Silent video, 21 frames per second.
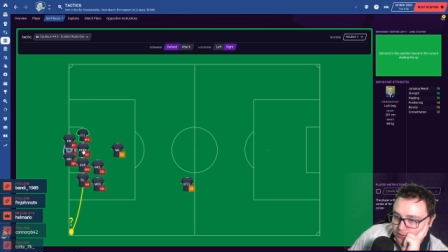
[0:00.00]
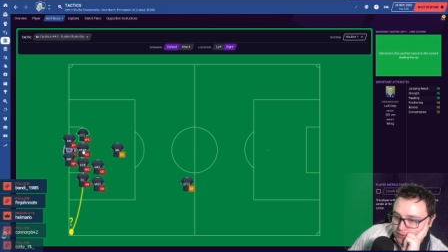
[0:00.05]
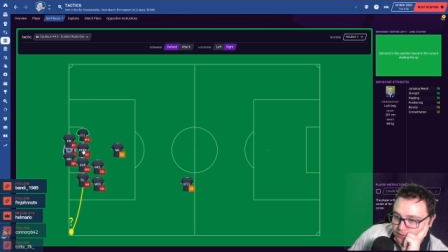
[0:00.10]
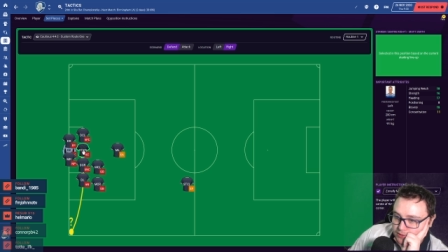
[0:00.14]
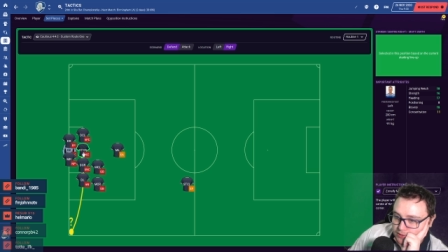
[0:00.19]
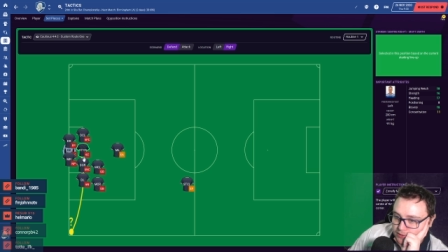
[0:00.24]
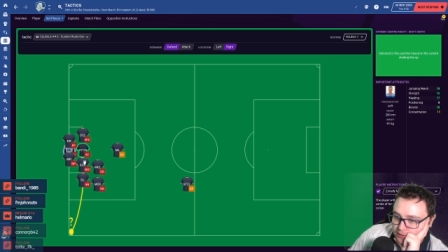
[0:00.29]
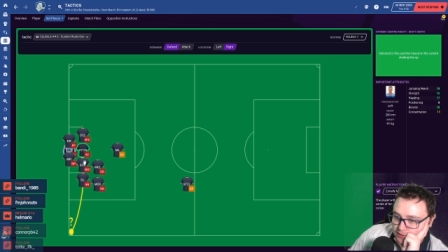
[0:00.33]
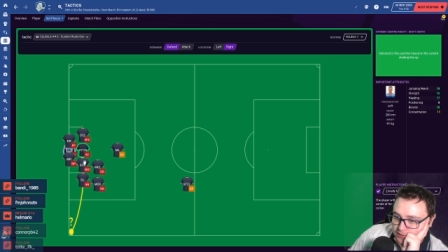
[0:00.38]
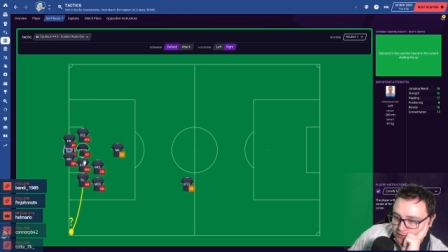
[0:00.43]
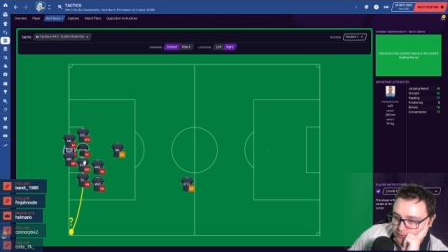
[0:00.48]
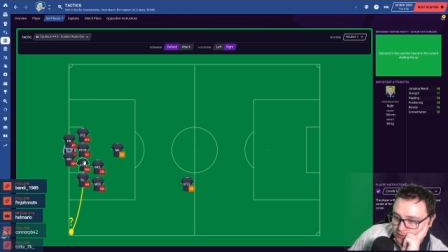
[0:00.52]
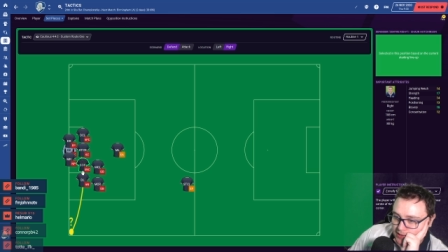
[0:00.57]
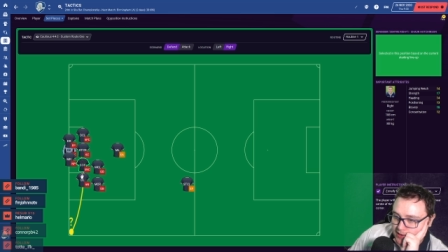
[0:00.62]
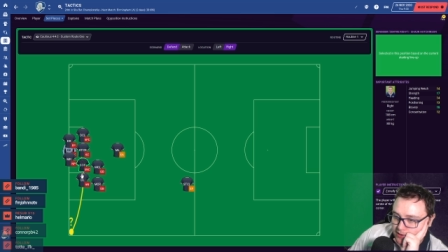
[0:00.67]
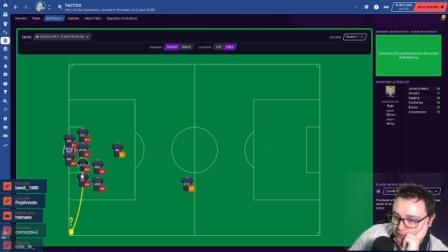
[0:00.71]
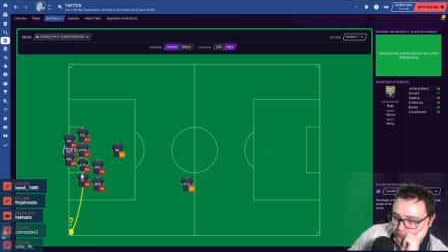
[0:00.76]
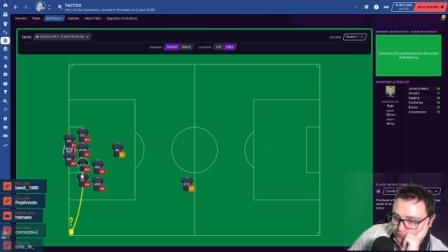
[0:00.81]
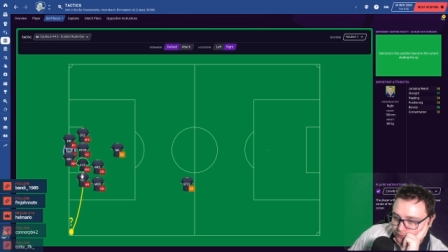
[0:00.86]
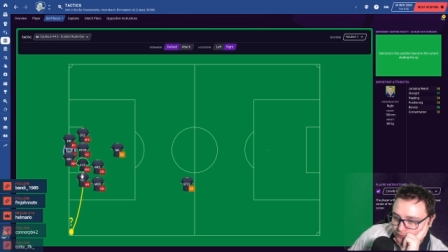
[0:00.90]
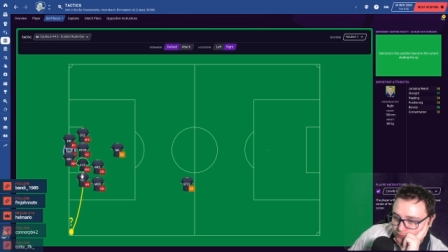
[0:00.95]
So there's a
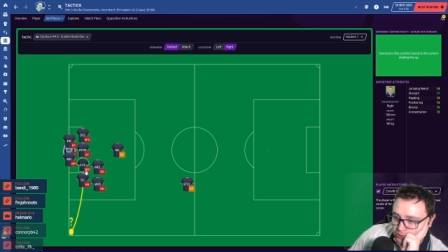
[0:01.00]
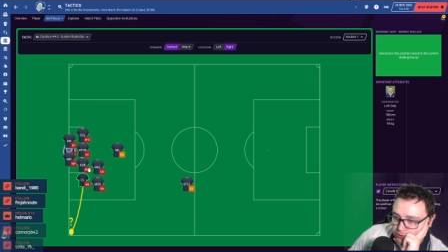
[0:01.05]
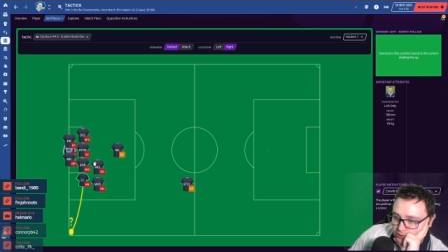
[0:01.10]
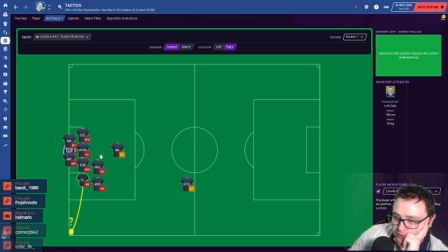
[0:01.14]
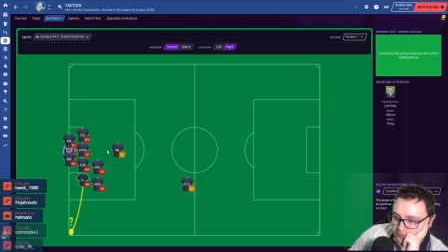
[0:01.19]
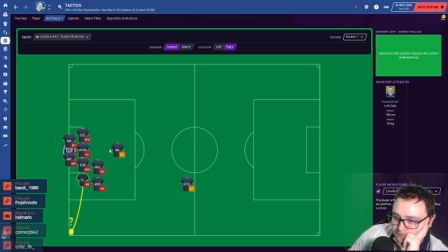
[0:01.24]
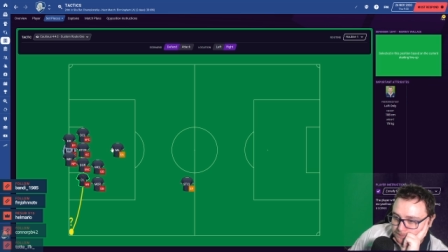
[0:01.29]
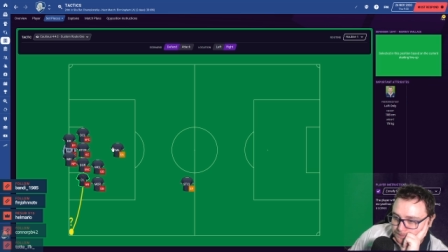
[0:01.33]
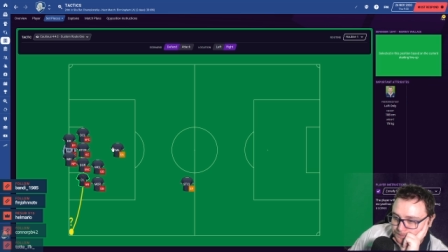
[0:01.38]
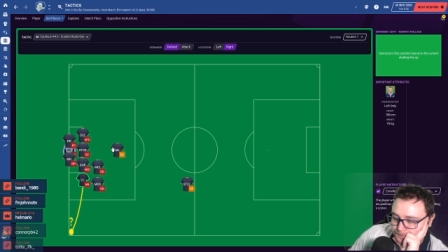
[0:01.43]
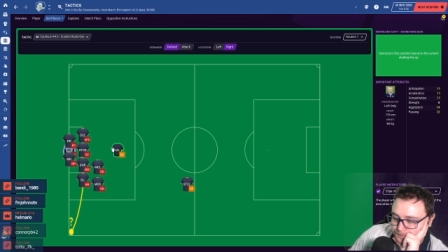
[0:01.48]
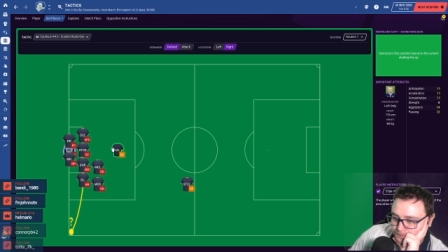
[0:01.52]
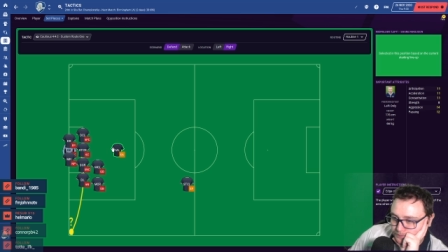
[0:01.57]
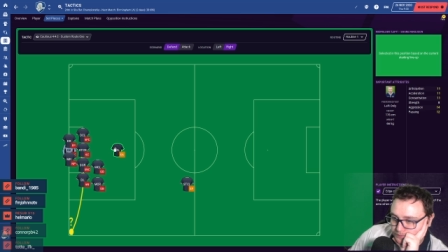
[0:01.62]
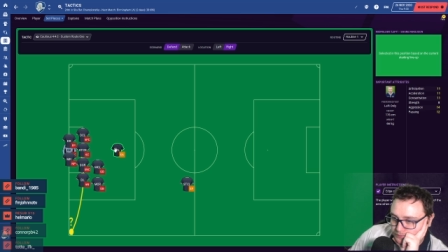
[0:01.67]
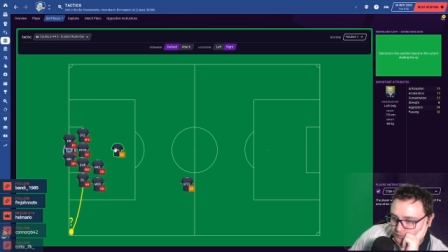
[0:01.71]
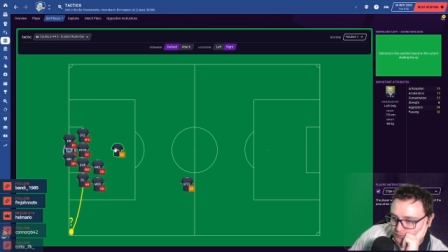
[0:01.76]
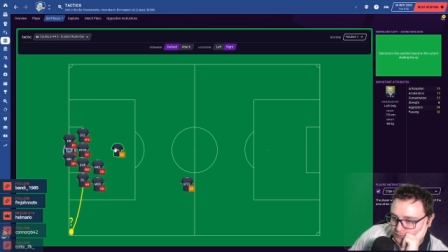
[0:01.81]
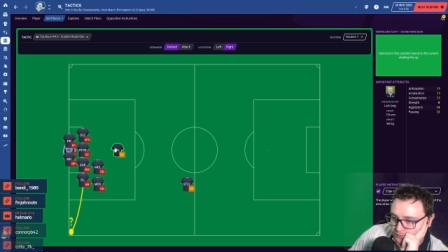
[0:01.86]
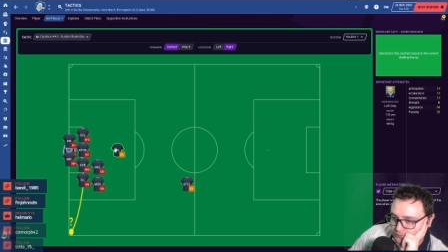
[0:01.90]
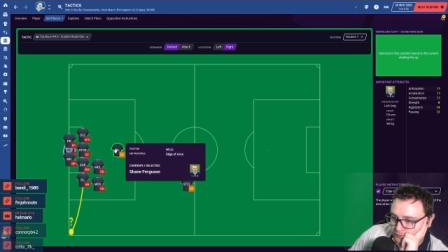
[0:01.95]
line of four.
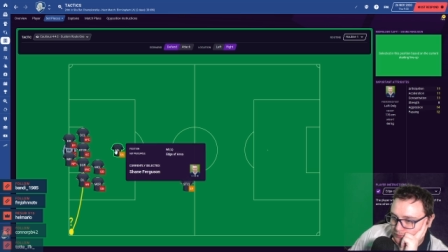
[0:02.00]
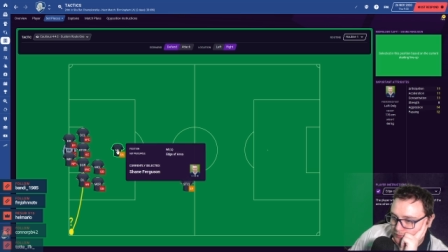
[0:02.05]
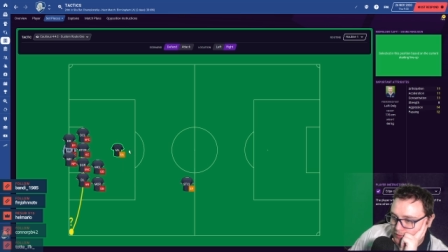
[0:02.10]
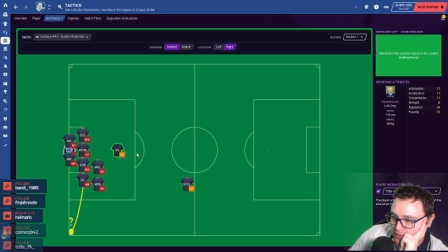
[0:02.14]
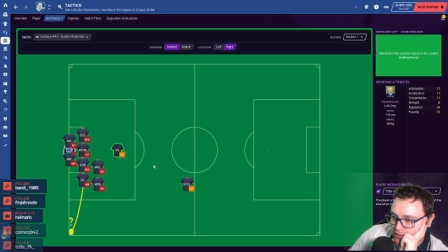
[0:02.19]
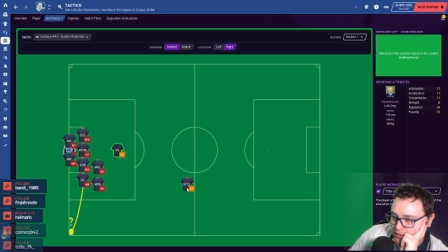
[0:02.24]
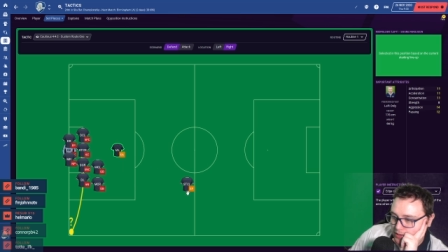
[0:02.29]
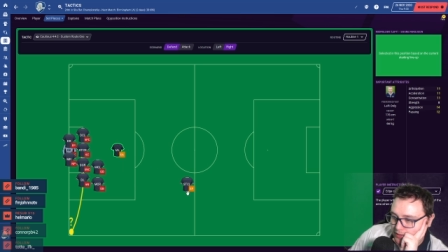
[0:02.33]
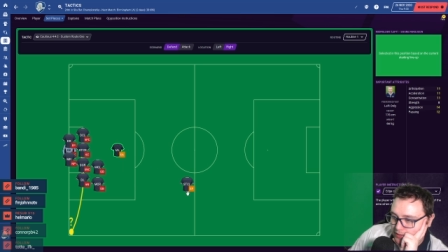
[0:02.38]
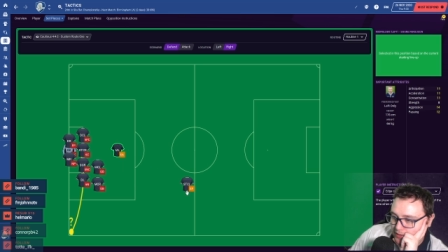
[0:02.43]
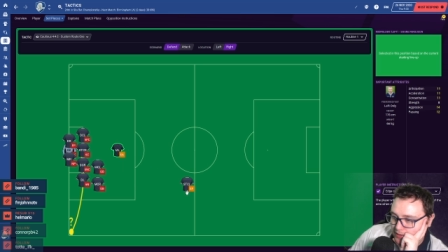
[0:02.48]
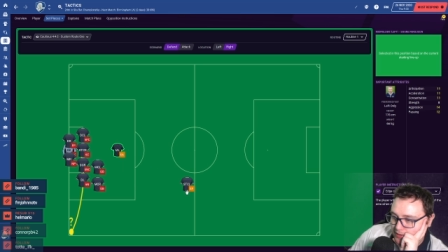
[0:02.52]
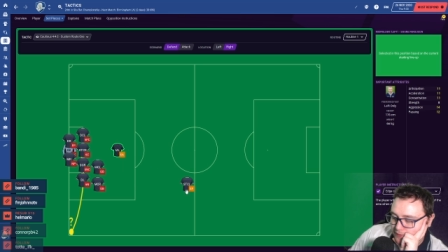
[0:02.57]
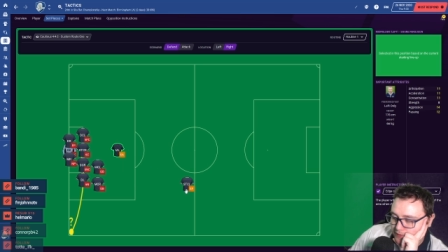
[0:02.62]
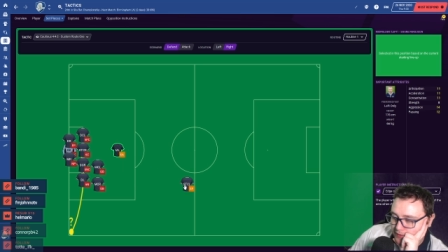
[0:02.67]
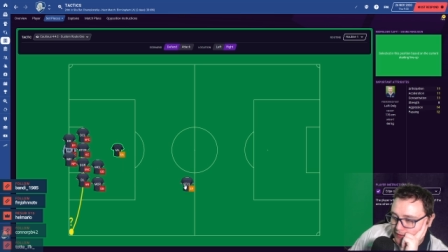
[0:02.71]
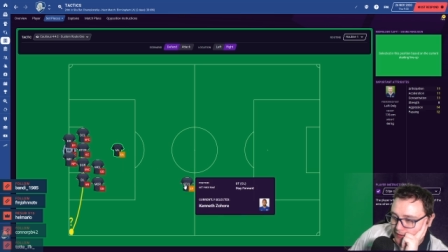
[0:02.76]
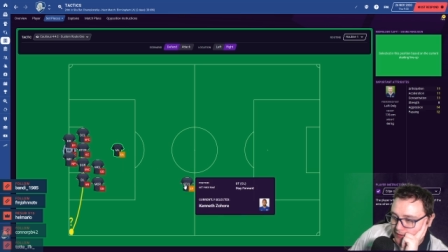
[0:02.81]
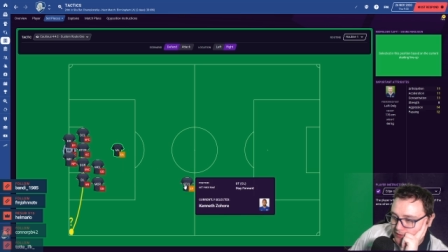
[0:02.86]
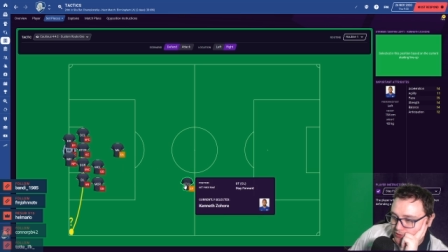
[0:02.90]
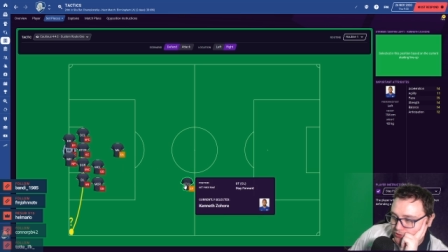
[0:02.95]
Guy on
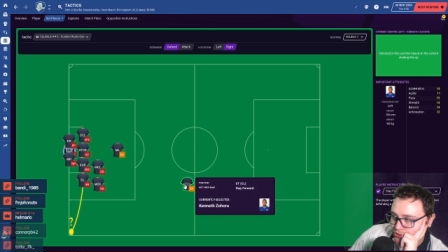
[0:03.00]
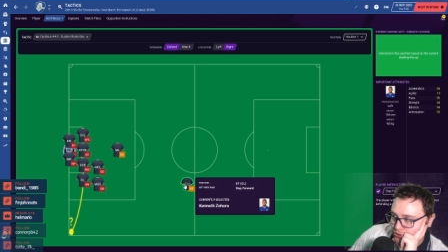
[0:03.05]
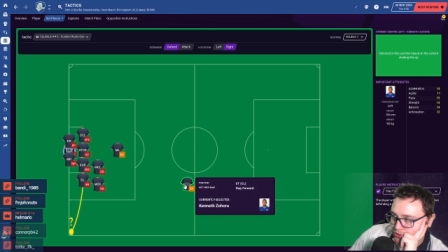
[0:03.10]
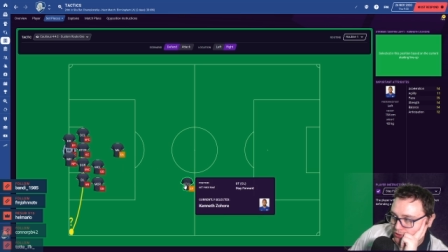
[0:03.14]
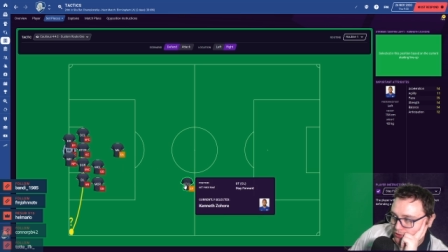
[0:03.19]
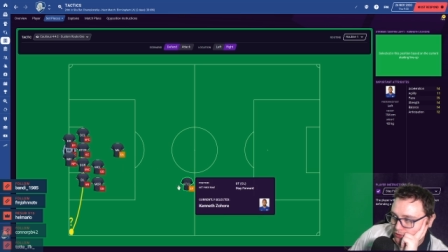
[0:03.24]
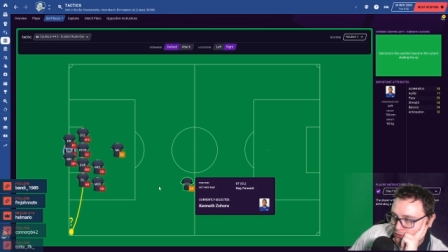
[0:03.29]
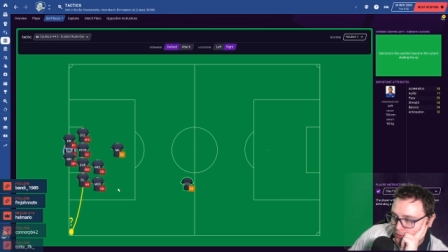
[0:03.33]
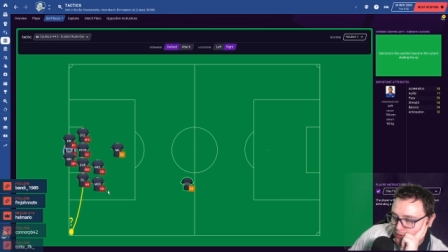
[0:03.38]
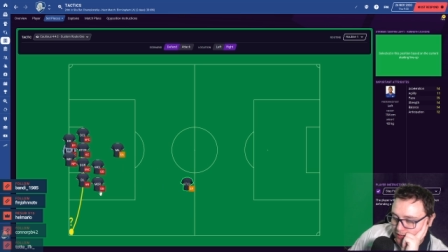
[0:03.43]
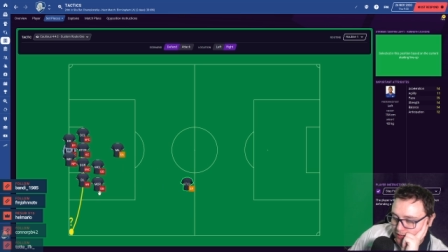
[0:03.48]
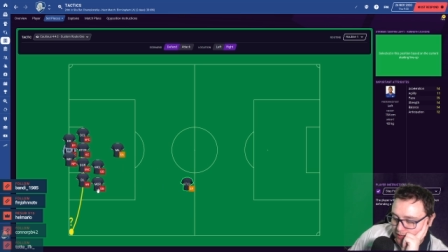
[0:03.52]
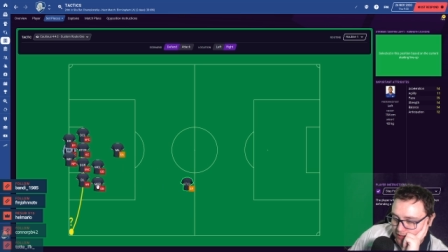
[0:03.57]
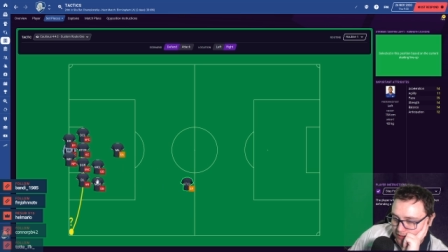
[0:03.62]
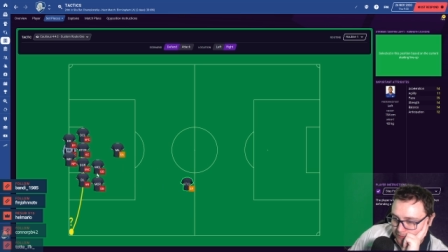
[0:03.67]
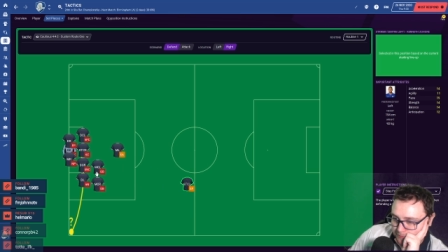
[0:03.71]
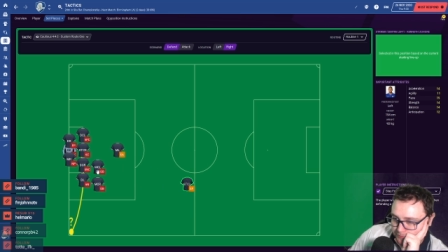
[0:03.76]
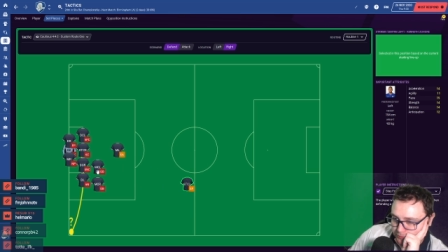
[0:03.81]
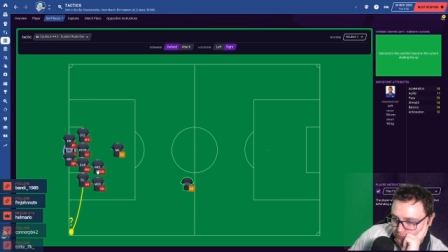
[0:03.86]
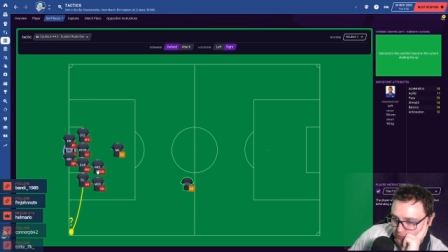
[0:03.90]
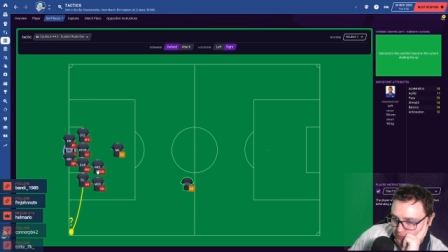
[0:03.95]
the edge, quick guy
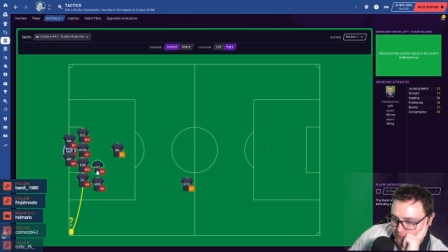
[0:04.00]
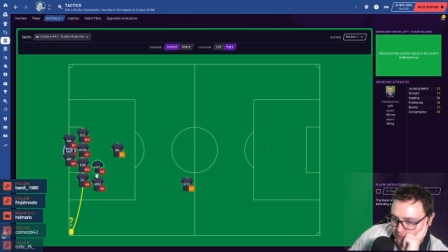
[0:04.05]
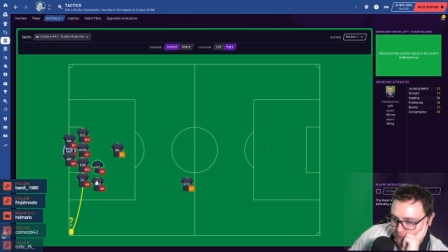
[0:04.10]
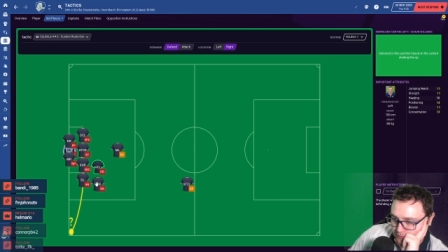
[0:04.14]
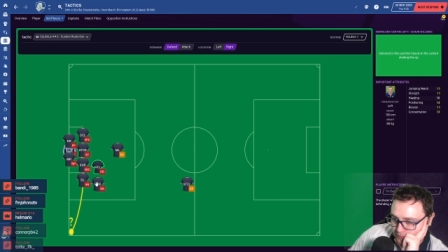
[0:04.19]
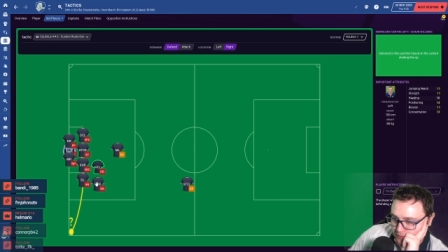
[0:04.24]
up front.